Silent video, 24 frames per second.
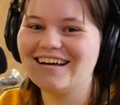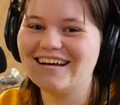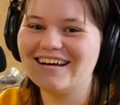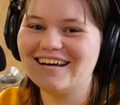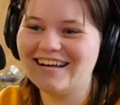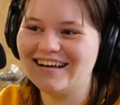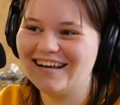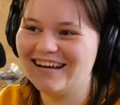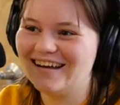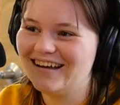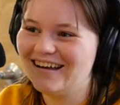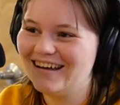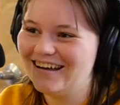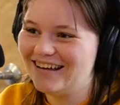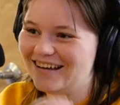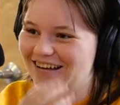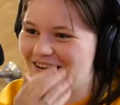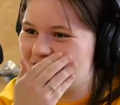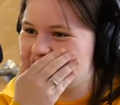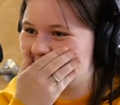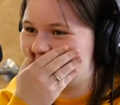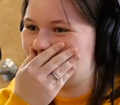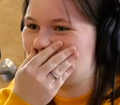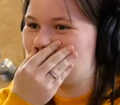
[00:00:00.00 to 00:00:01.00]

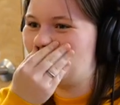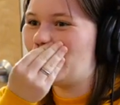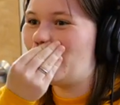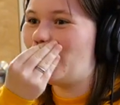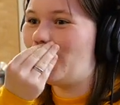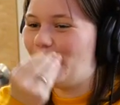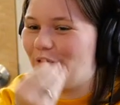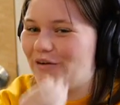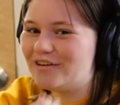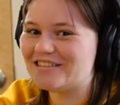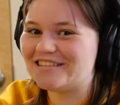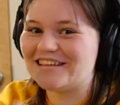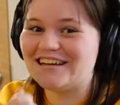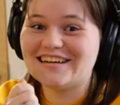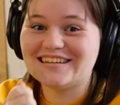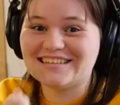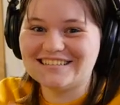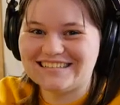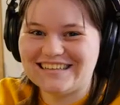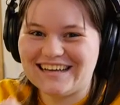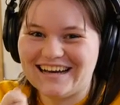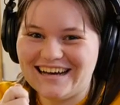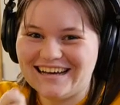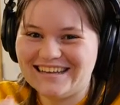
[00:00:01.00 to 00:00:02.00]
There's two whole
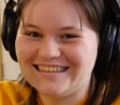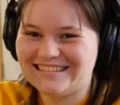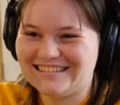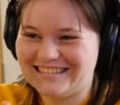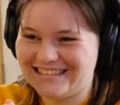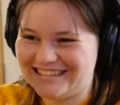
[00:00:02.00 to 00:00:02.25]
songs, guys.